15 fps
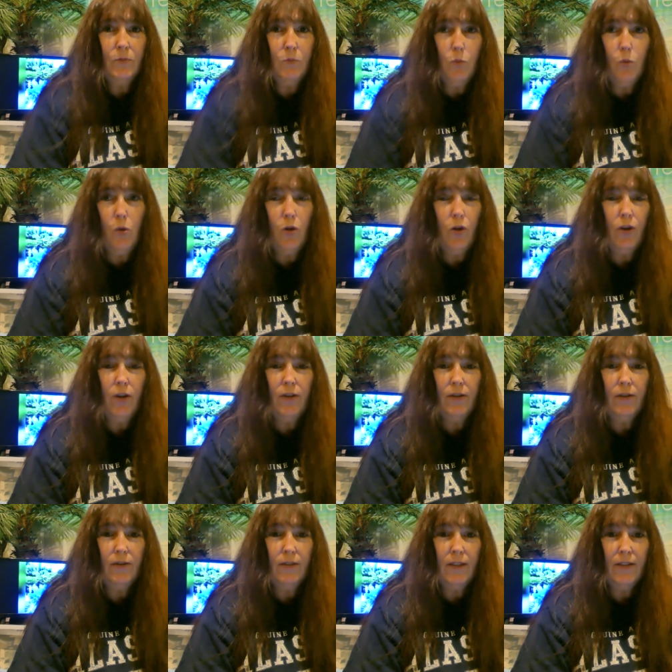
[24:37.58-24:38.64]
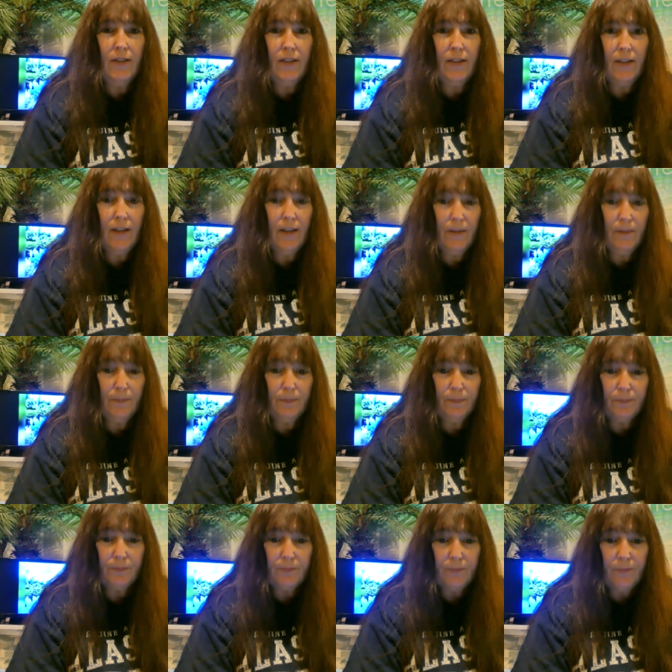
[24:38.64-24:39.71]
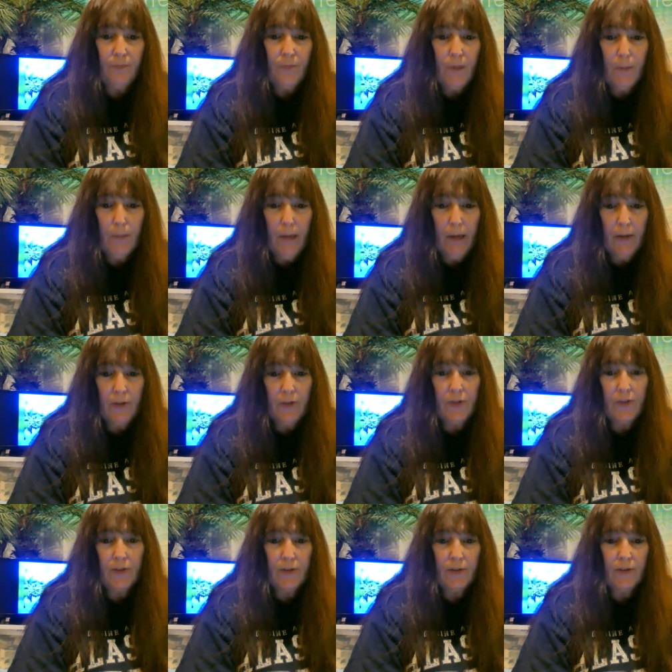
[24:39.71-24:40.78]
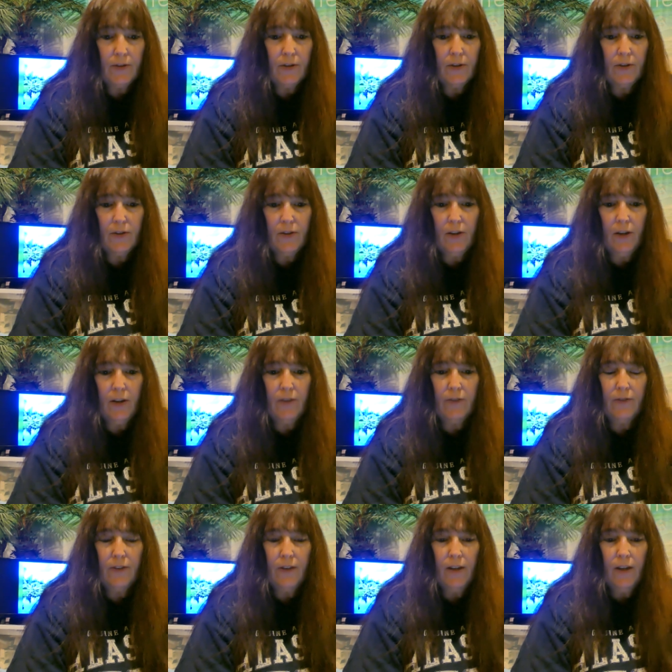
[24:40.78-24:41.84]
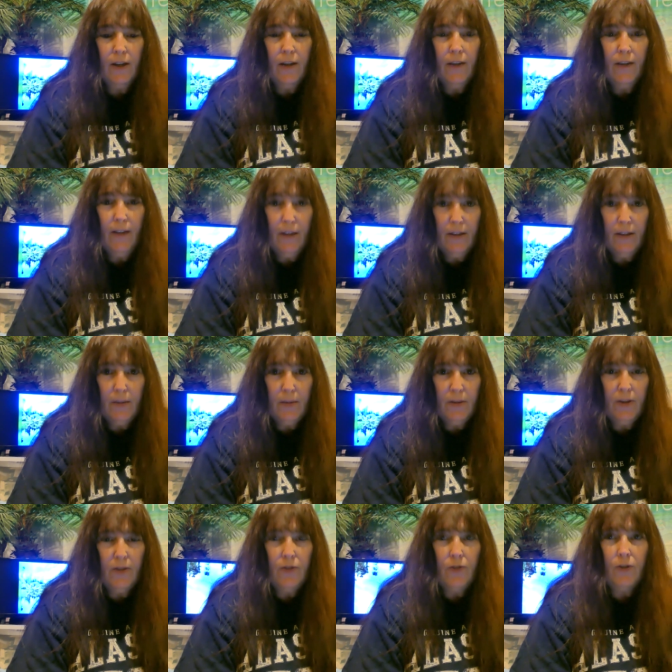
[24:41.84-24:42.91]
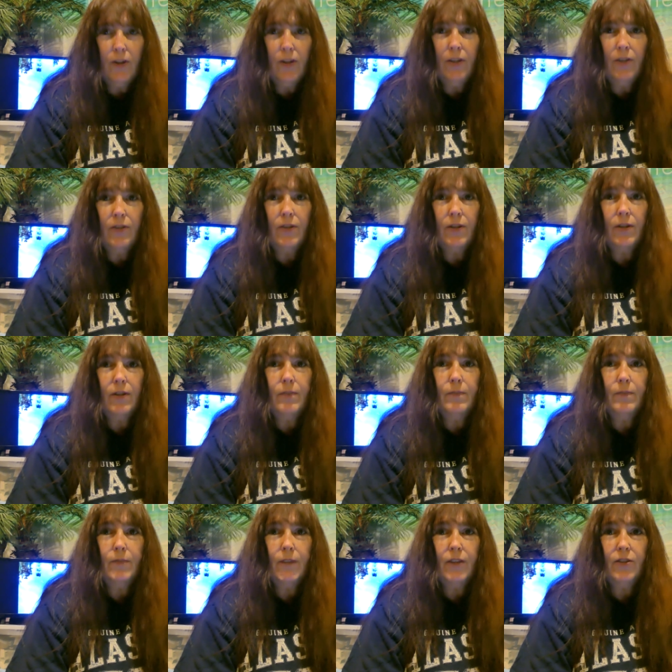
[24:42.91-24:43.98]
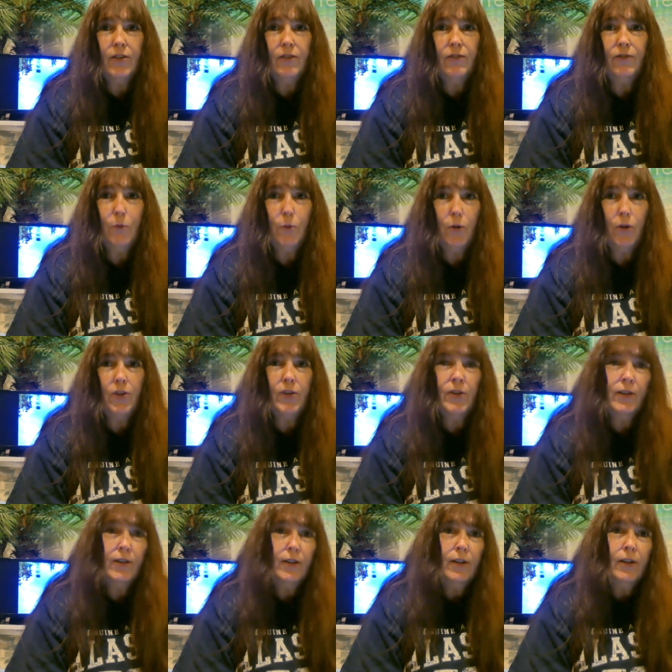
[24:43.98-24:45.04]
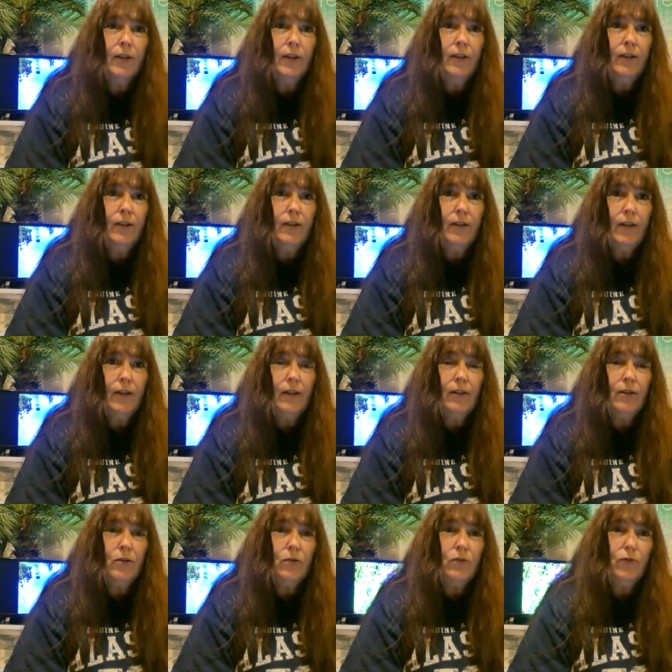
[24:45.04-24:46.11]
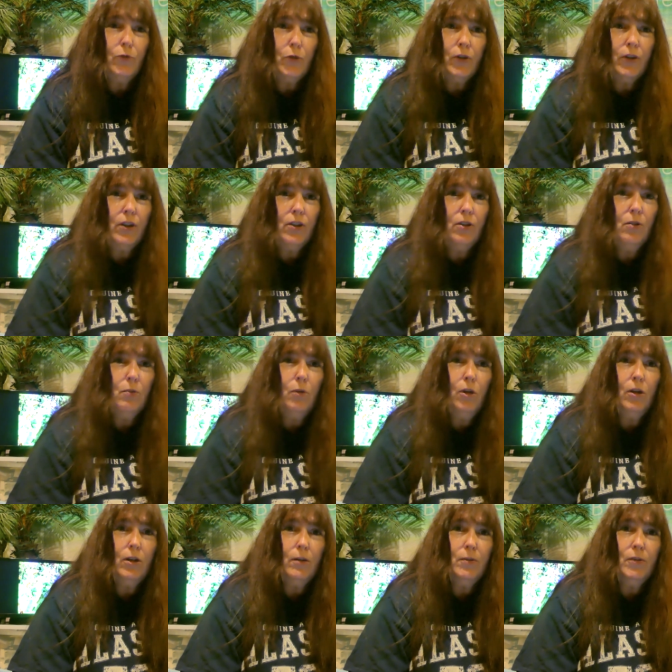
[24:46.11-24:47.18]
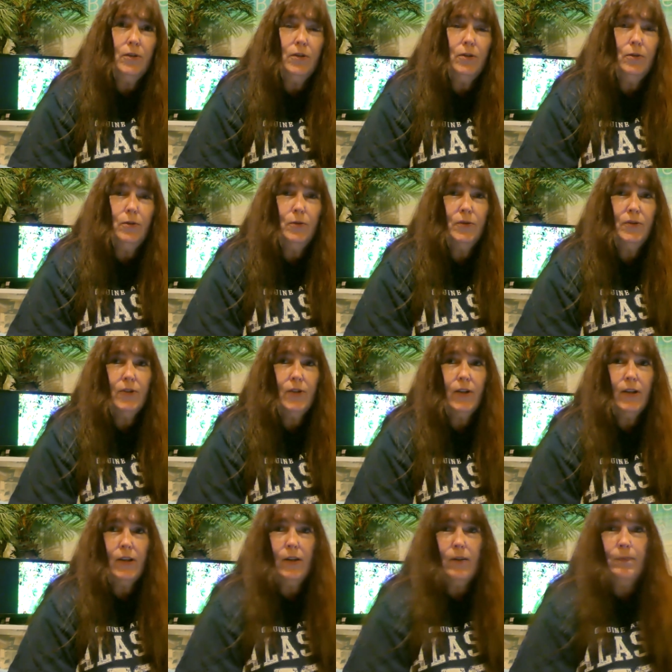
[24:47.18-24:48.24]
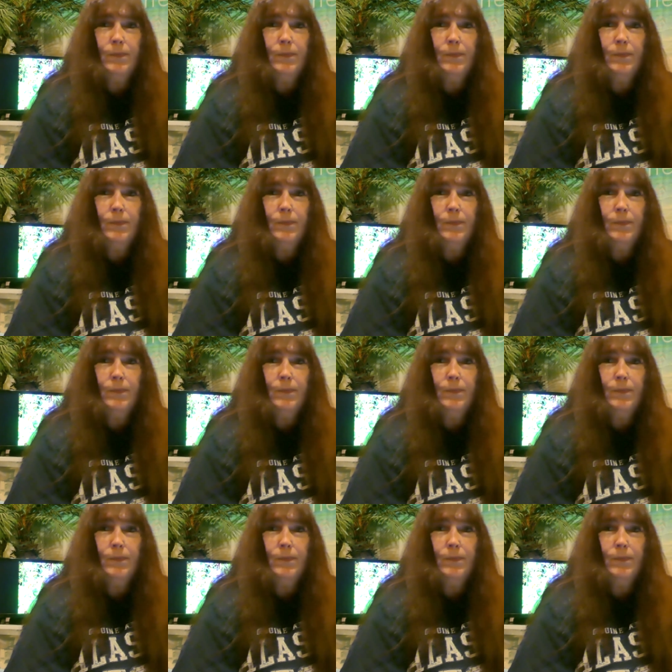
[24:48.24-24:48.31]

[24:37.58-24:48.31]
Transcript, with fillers: war and things like that, battles. So there's a lot of that type of history. There's a actually a fort that an old fort that you can walk up to. It was like a